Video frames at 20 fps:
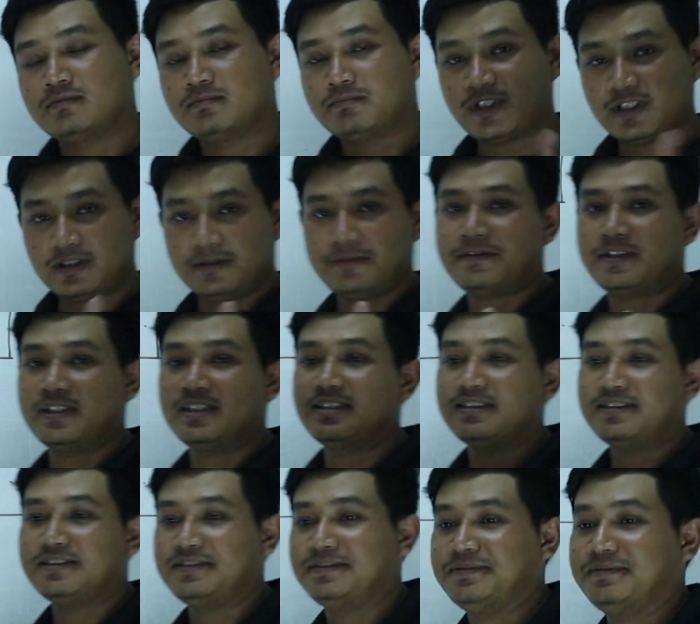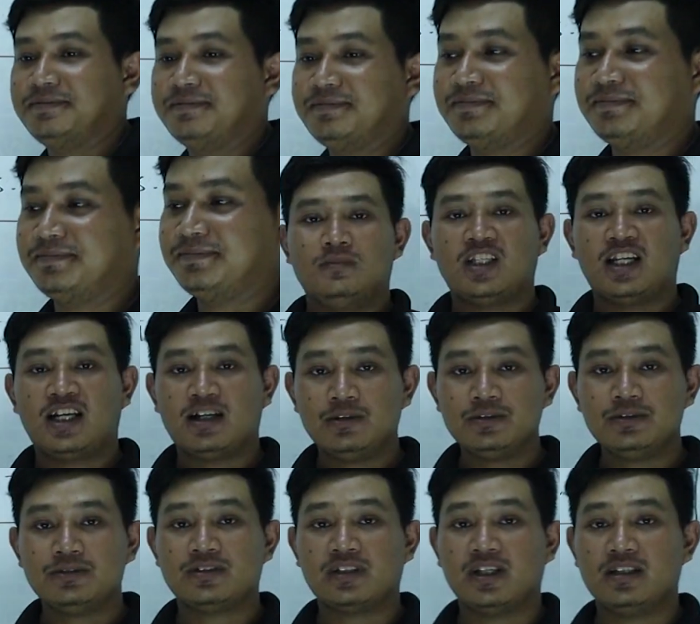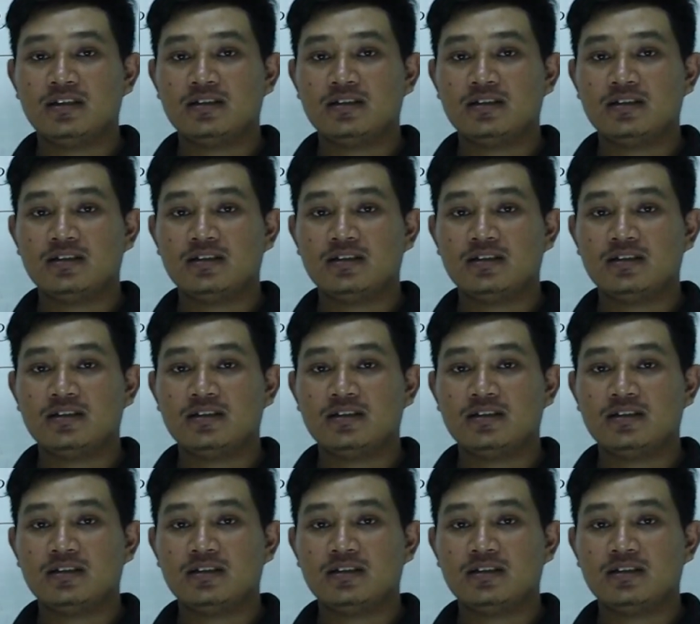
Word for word: Perfect Now say